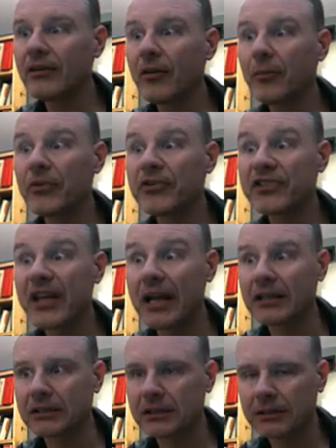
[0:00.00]
the
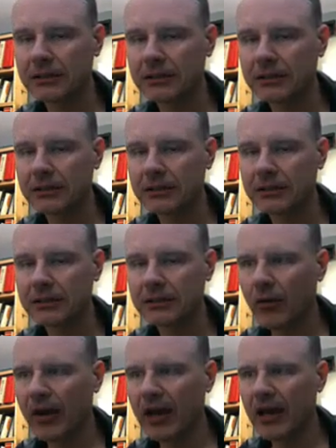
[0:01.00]
percent.
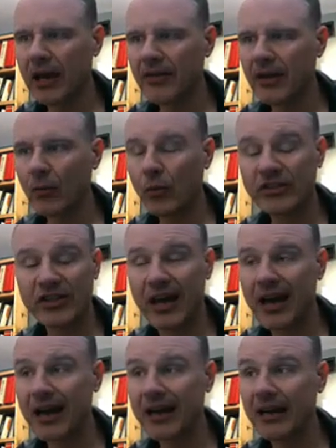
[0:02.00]
Okay, and then what's the
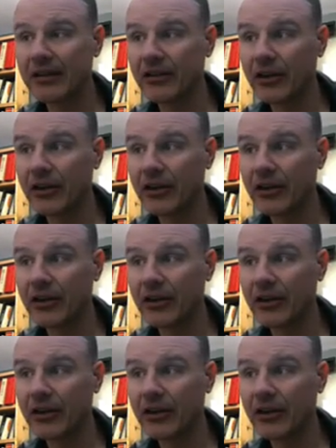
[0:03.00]
high end?